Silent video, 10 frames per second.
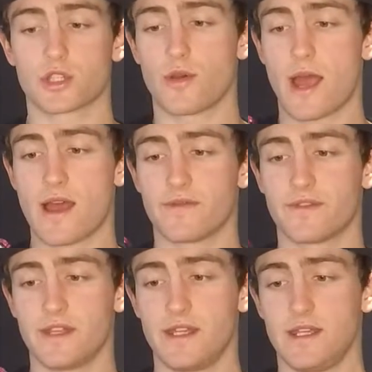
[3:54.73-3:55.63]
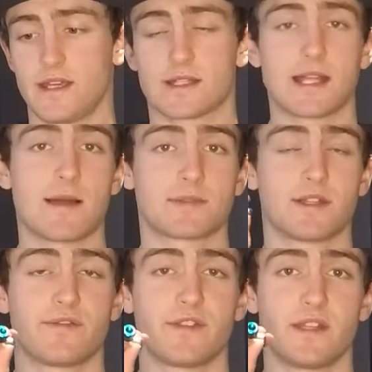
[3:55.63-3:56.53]
have the adapter
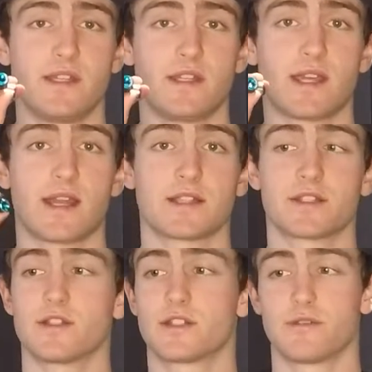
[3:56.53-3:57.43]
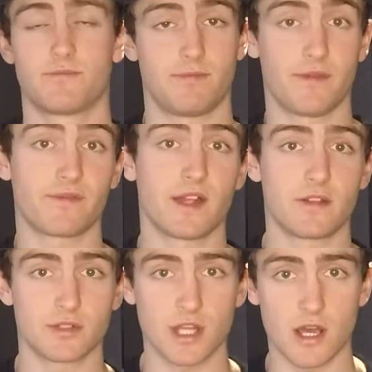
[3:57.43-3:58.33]
for the canister to inflate
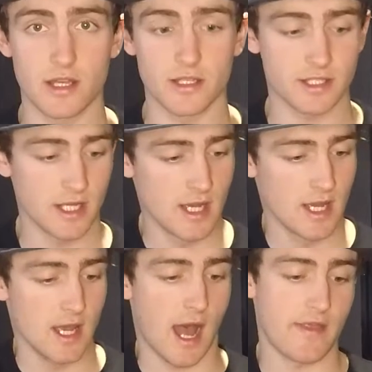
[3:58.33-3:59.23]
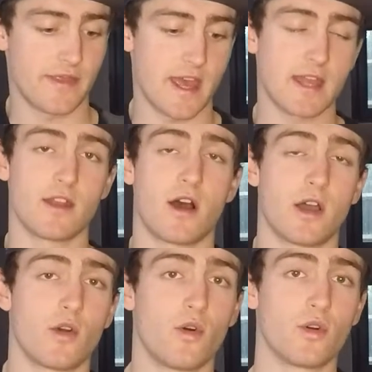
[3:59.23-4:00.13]
your tyres. And then
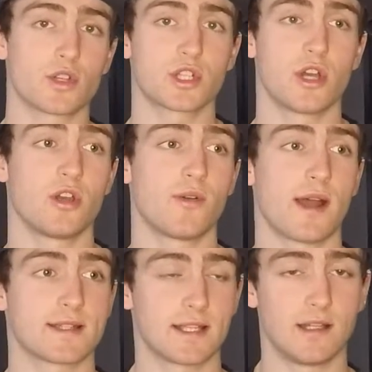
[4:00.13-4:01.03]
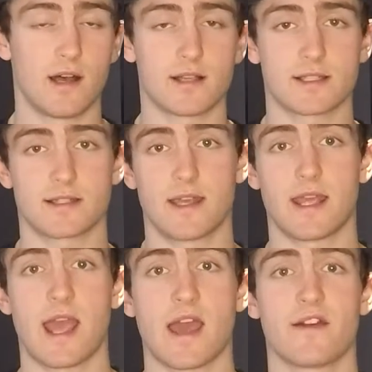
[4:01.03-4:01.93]
I also, as a last thing,
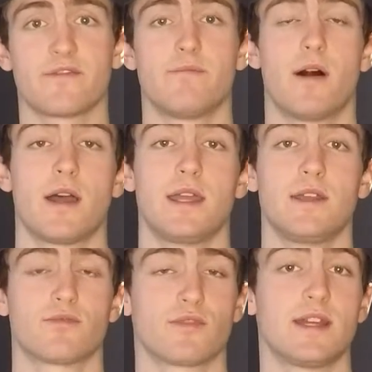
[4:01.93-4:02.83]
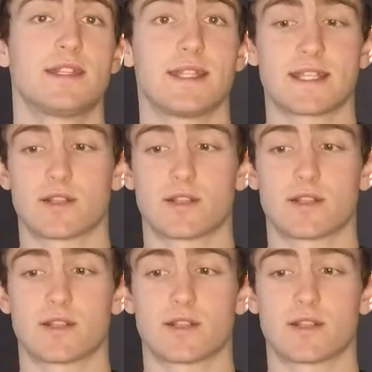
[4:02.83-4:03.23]
have my rear disc